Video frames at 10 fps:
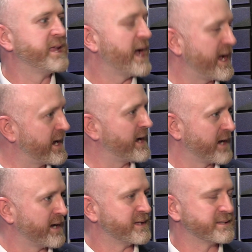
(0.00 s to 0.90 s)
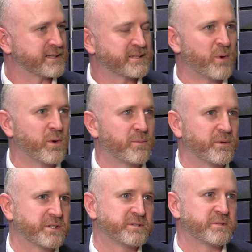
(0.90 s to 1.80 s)
Yeah. The
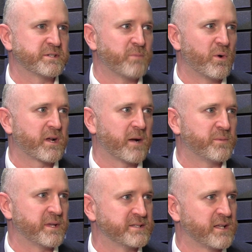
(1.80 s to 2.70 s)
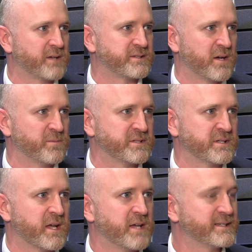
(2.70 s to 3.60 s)
smaller companies, lifestyle
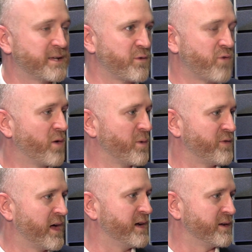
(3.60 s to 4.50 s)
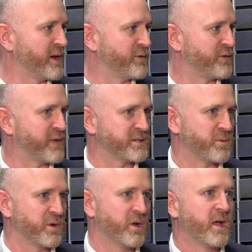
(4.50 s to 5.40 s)
business. So there's nothing wrong with that if that's
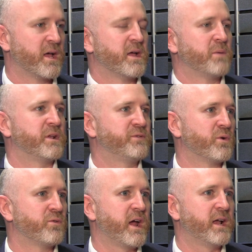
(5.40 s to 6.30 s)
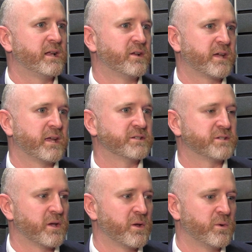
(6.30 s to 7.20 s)
what you're. But if you're really looking
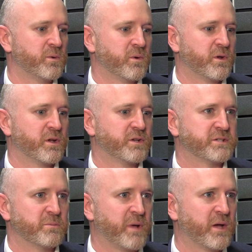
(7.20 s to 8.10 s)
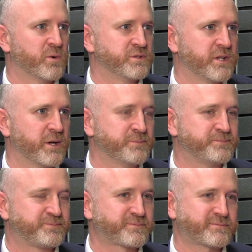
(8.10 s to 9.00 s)
to build,
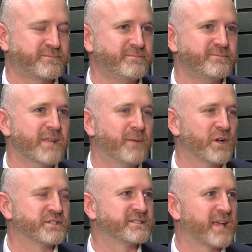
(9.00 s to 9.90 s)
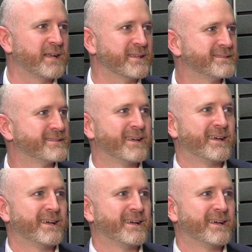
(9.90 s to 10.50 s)
I'm not just saying this.